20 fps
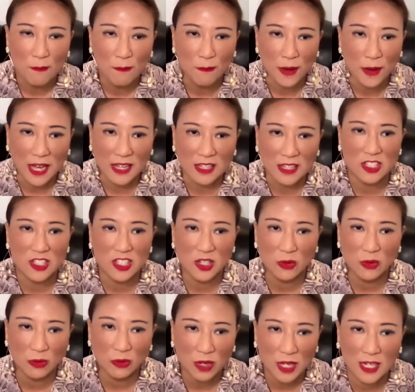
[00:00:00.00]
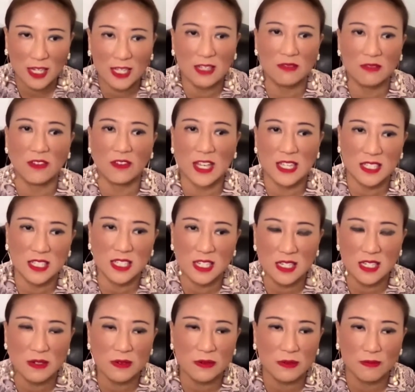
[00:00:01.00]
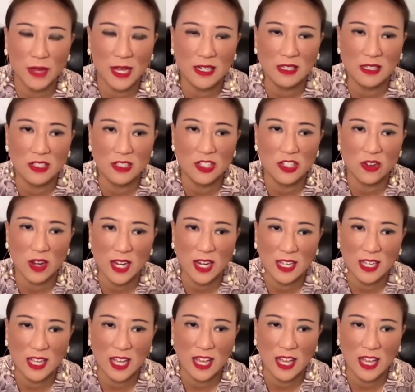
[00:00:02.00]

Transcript: but to really invest in Made in Australia.